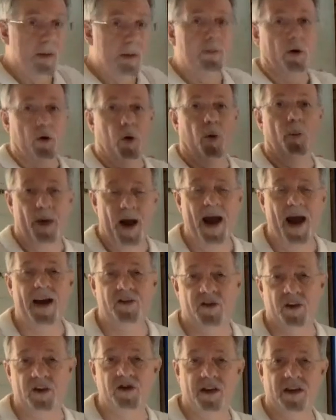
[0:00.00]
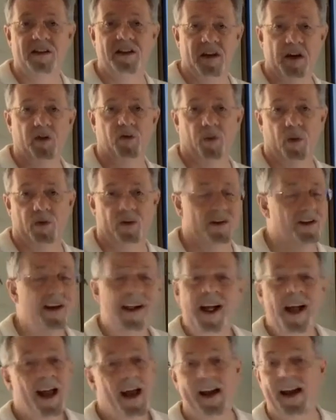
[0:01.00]
a biblical passage that deals with it.
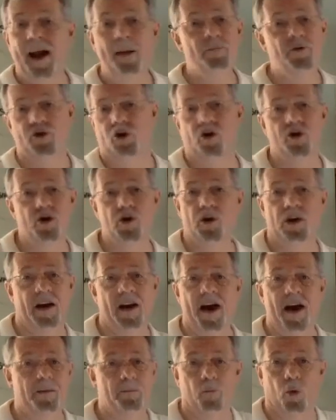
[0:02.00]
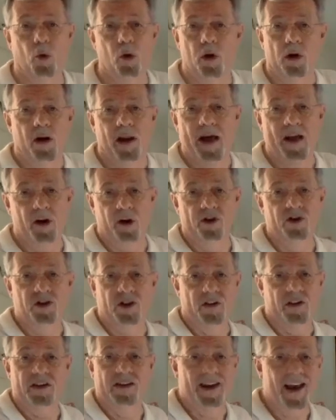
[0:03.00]
And I'm sure you could add more
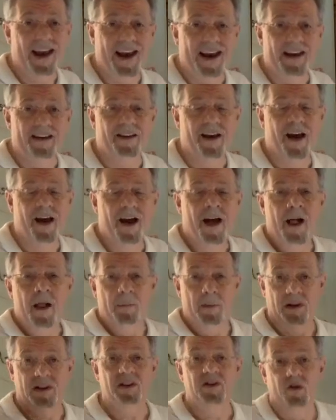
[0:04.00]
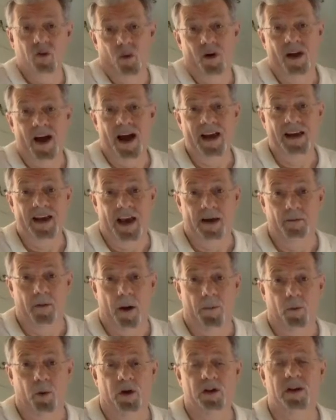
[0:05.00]
letters to the date, but this is what I came
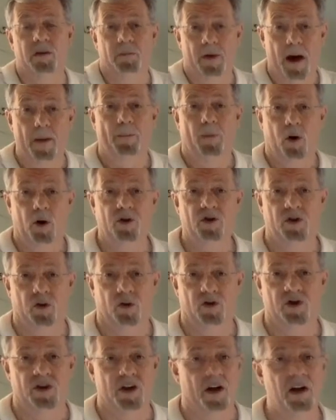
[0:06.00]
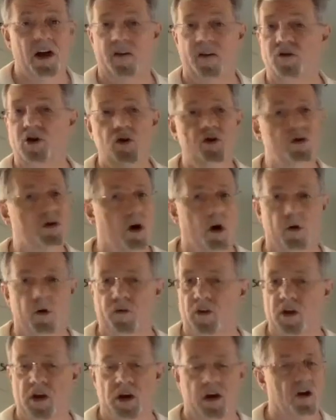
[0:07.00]
up with in my personal study. I've used it
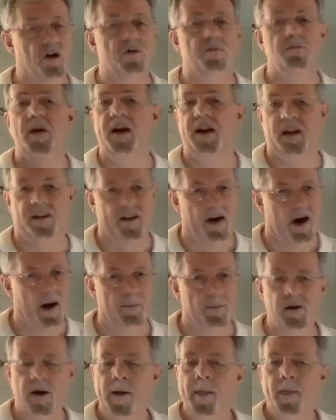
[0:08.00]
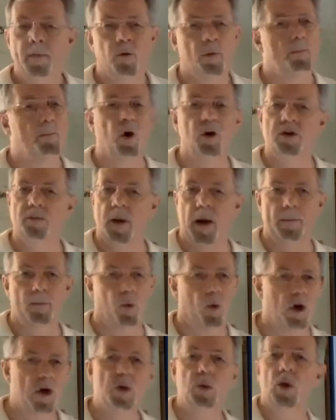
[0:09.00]
over the years many times with both of my
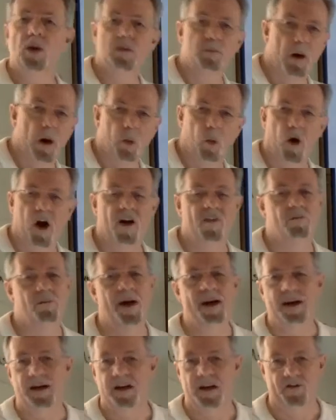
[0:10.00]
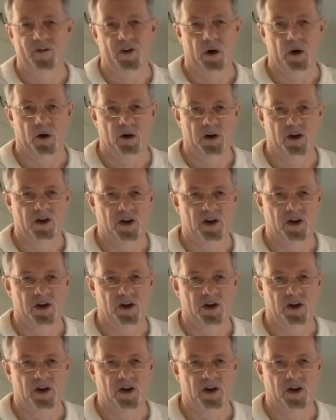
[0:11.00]
boys, with my wife, making difficult